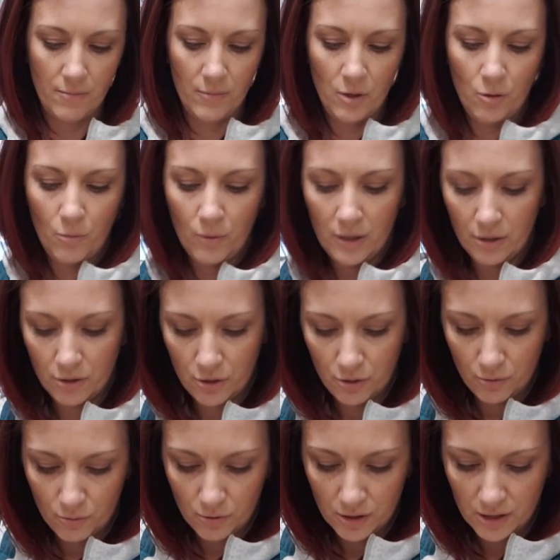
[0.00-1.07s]
you want
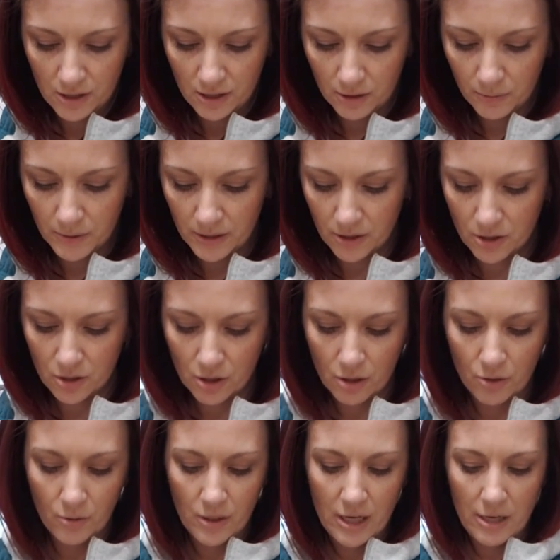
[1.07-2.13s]
to deal with,
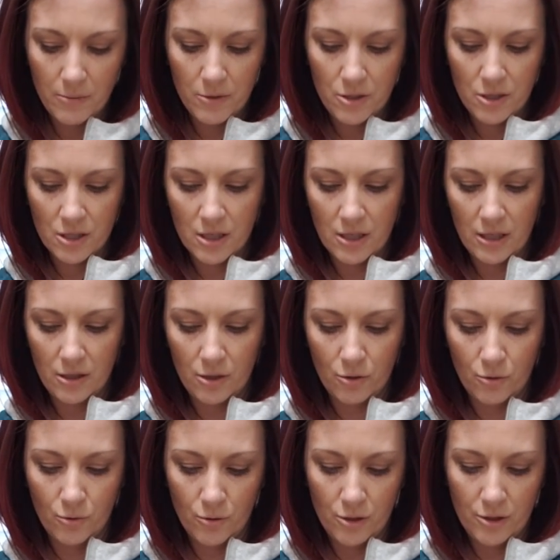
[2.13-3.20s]
so I would just cut the
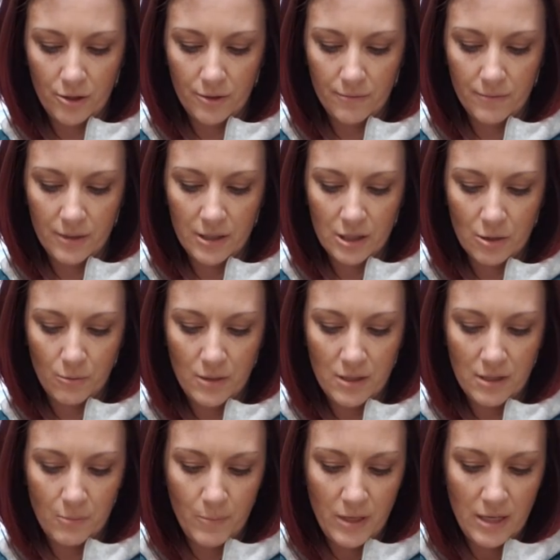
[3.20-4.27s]
corner and squeeze
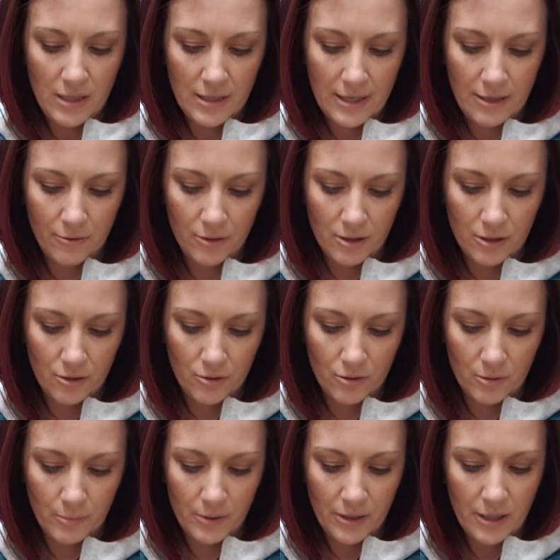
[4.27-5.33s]
the paint out onto
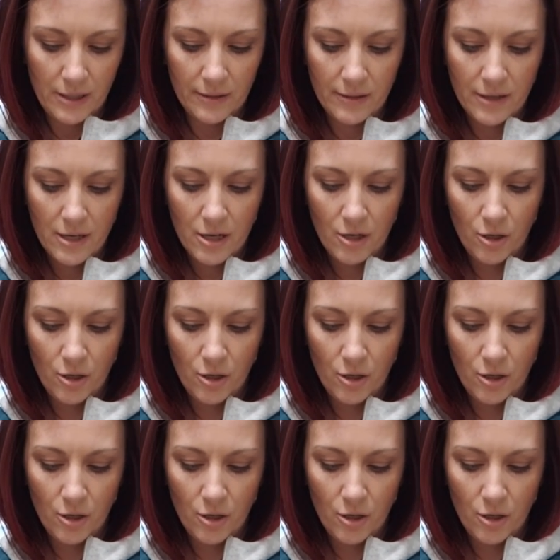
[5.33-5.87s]
the plate.